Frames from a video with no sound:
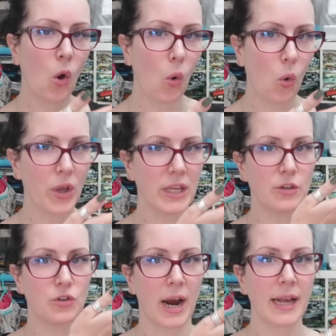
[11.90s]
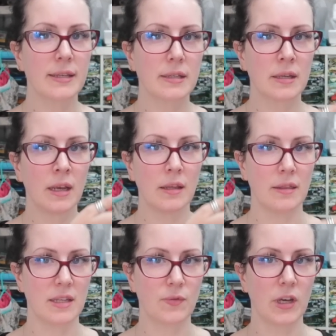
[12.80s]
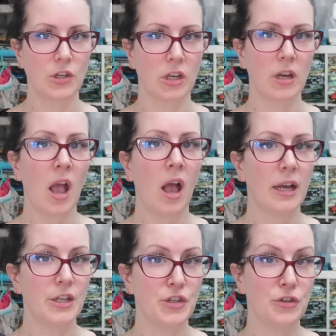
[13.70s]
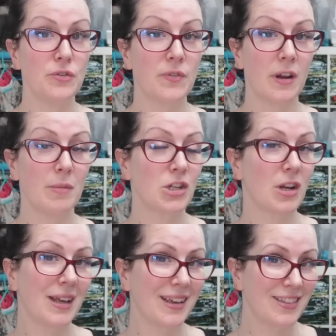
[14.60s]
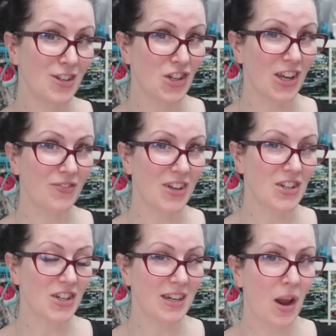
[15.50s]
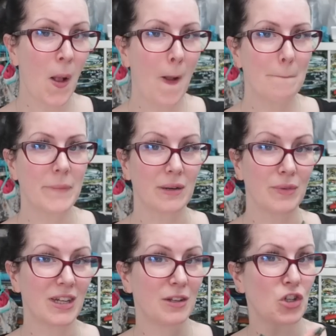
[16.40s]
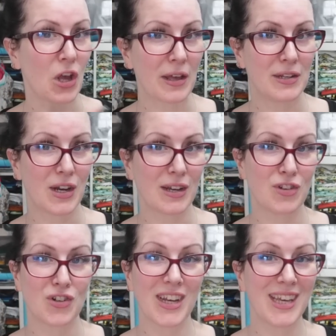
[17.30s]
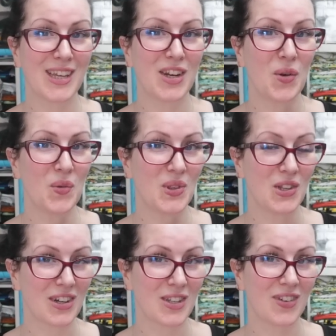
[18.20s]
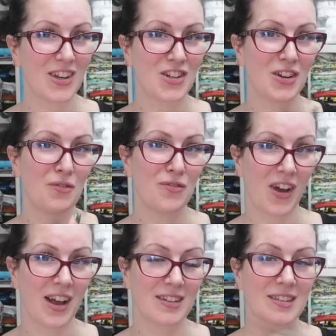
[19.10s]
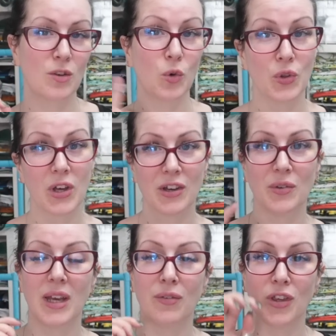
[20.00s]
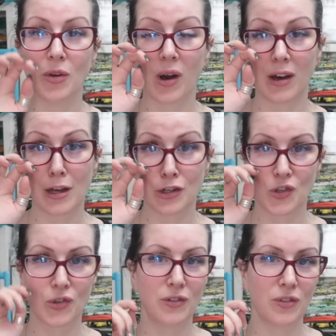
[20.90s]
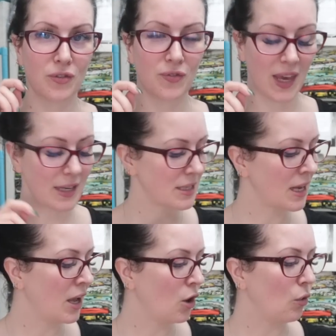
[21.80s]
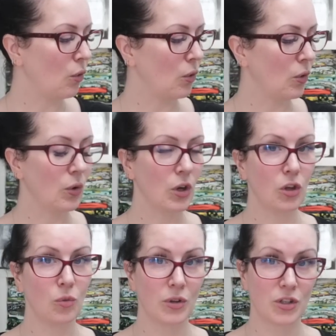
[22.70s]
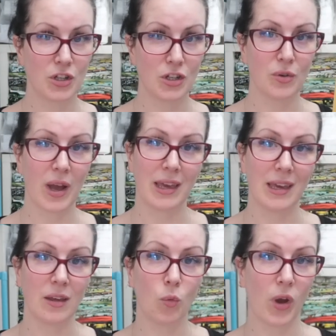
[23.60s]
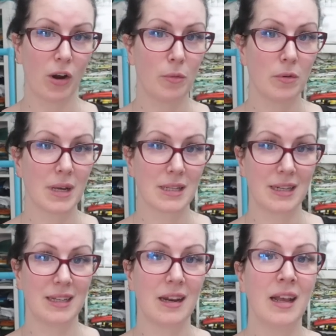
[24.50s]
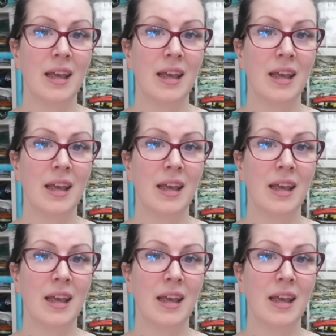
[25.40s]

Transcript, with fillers: orchid dress, this version. I do very much like the shirt version, but I'm going to dive straight in with the dress version first. Although, if you are unsure of the fit or you want to do a wearable muslin,